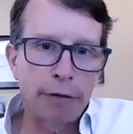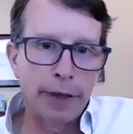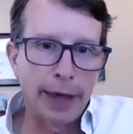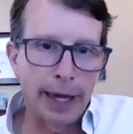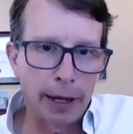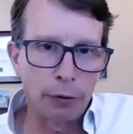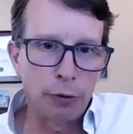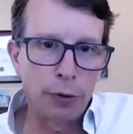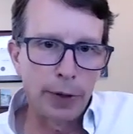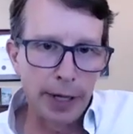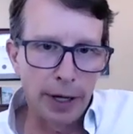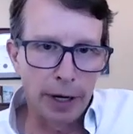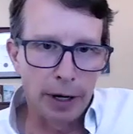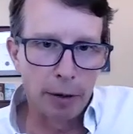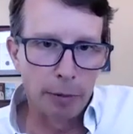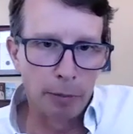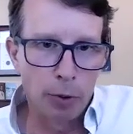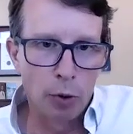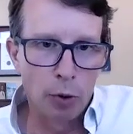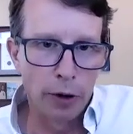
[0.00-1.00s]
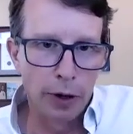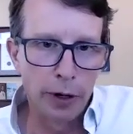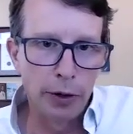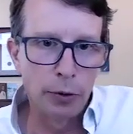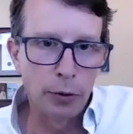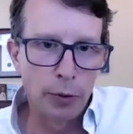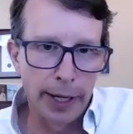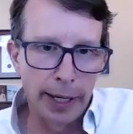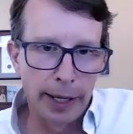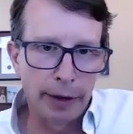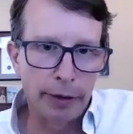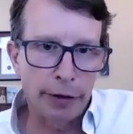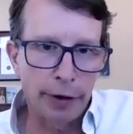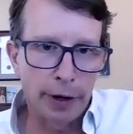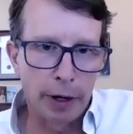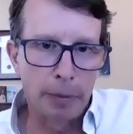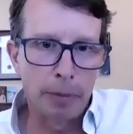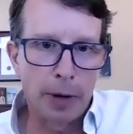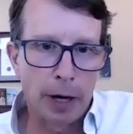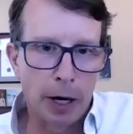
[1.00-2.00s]
that we are born with,
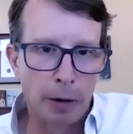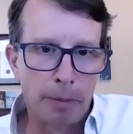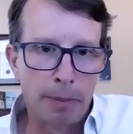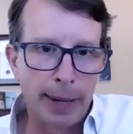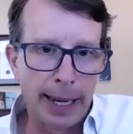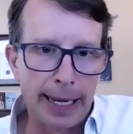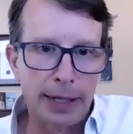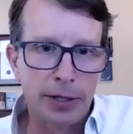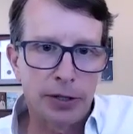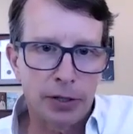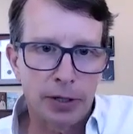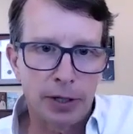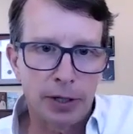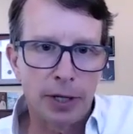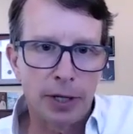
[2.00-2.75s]
our base